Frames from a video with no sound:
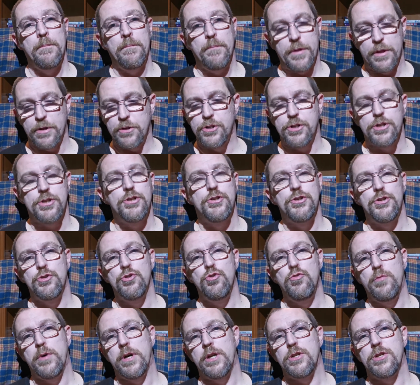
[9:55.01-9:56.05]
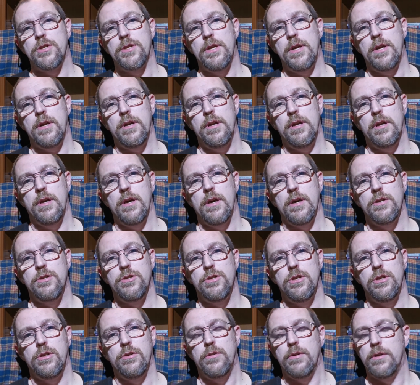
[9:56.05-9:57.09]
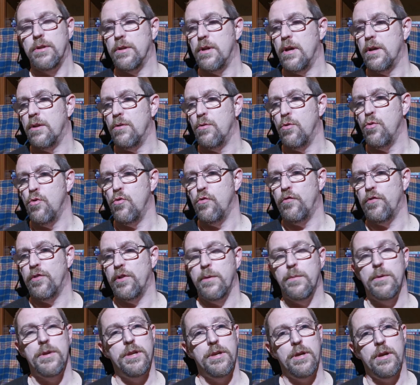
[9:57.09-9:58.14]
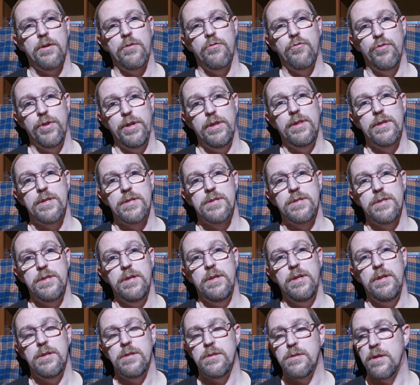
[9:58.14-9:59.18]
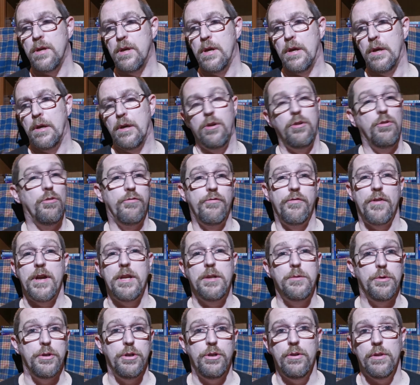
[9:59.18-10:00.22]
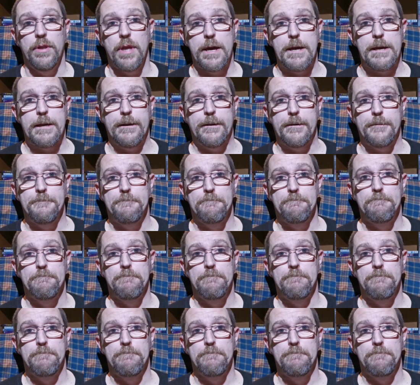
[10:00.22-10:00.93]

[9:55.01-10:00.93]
But there's just so much there, you guys, you know, and hopefully when you're reading the series, you'll find what you like.